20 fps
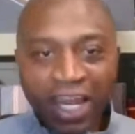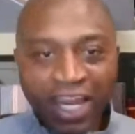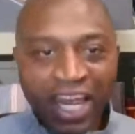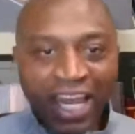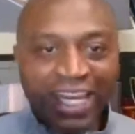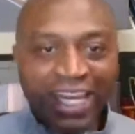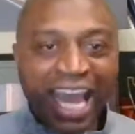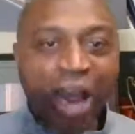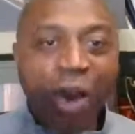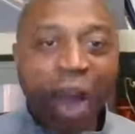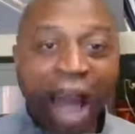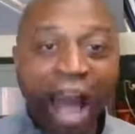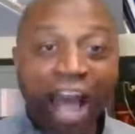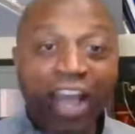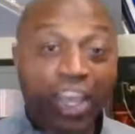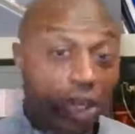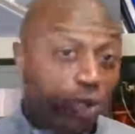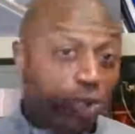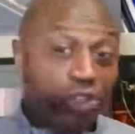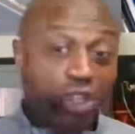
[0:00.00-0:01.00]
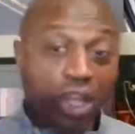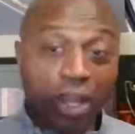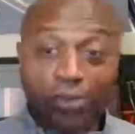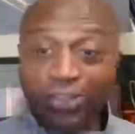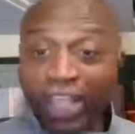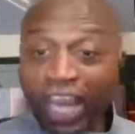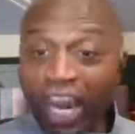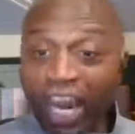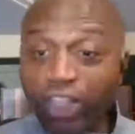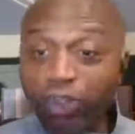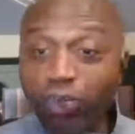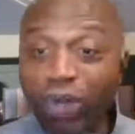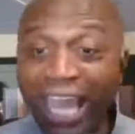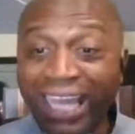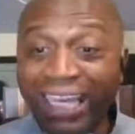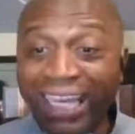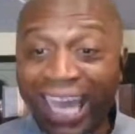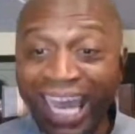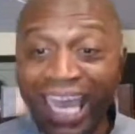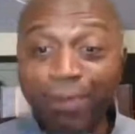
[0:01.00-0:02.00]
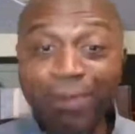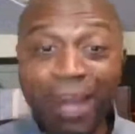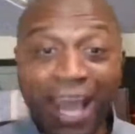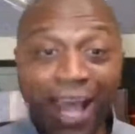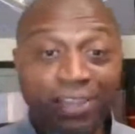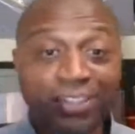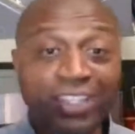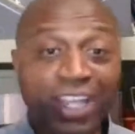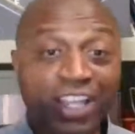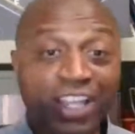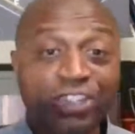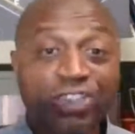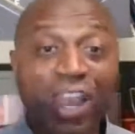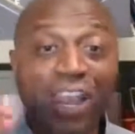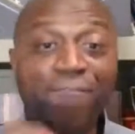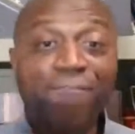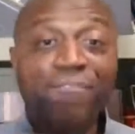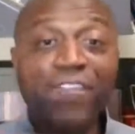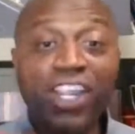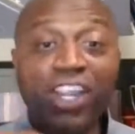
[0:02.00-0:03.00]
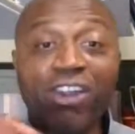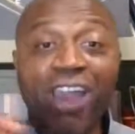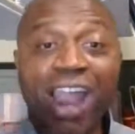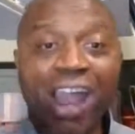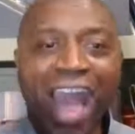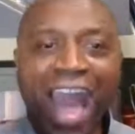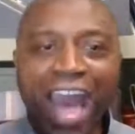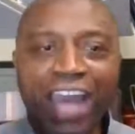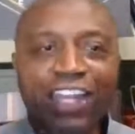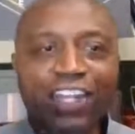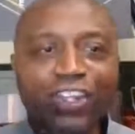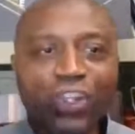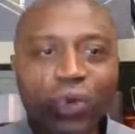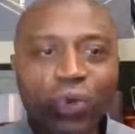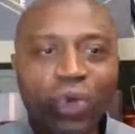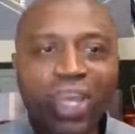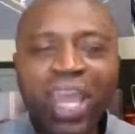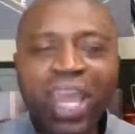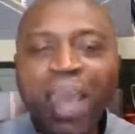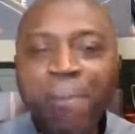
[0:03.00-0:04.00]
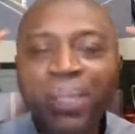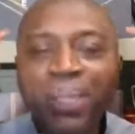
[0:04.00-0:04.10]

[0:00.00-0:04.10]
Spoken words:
And now he was upstairs when I came downstairs trying to figure out how to do it.